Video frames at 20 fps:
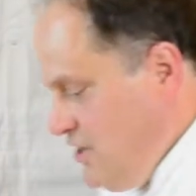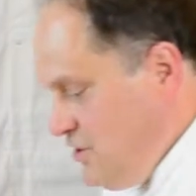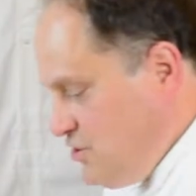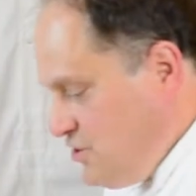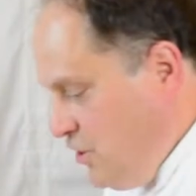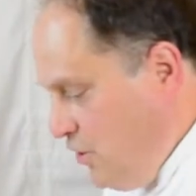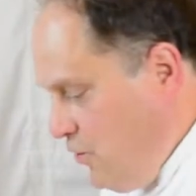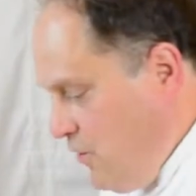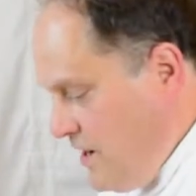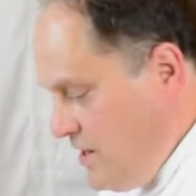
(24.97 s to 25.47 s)

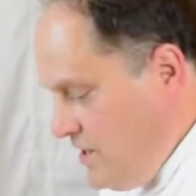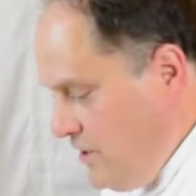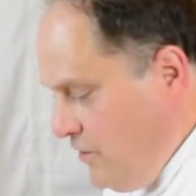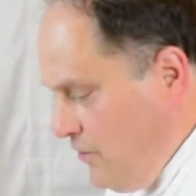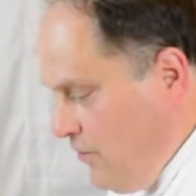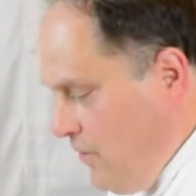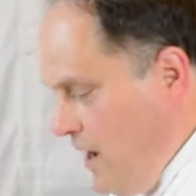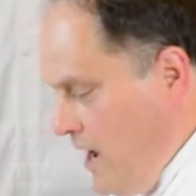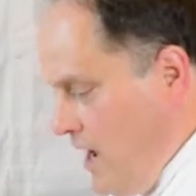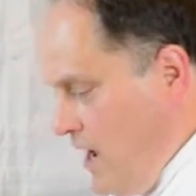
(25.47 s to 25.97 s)
So when
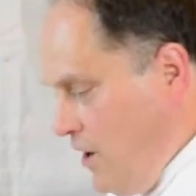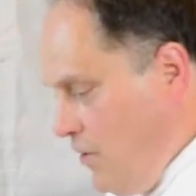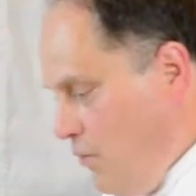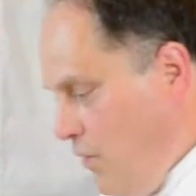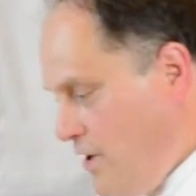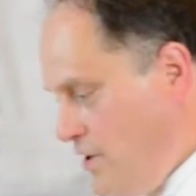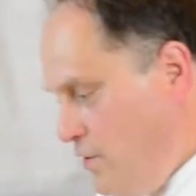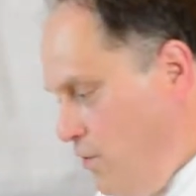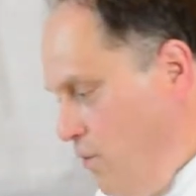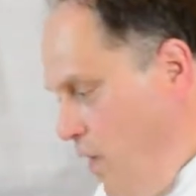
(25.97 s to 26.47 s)
you
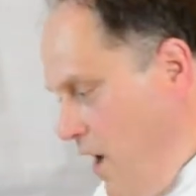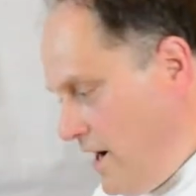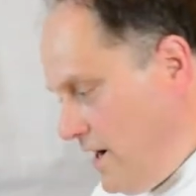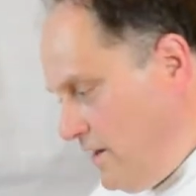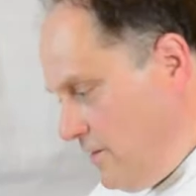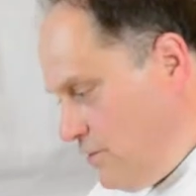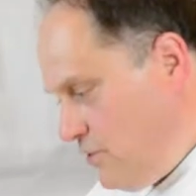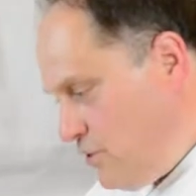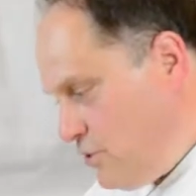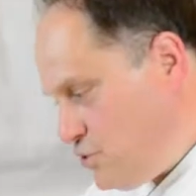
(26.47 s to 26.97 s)
when you want
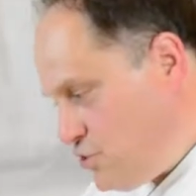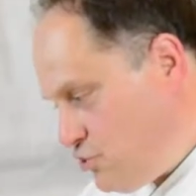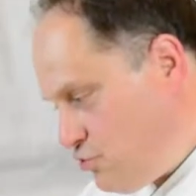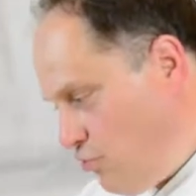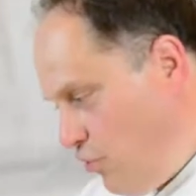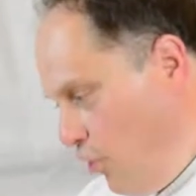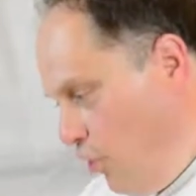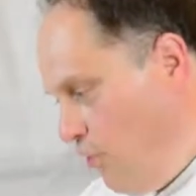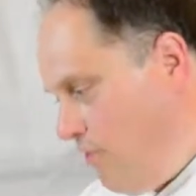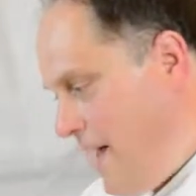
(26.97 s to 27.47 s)
to
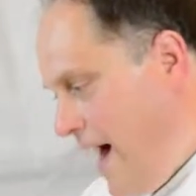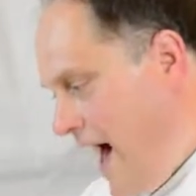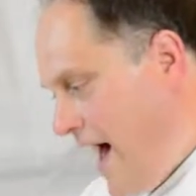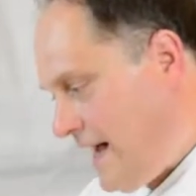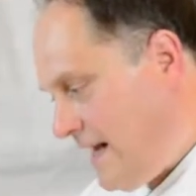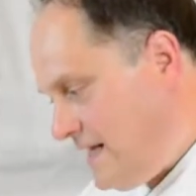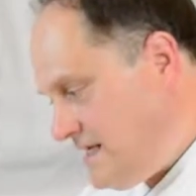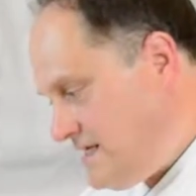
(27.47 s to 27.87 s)
scroll back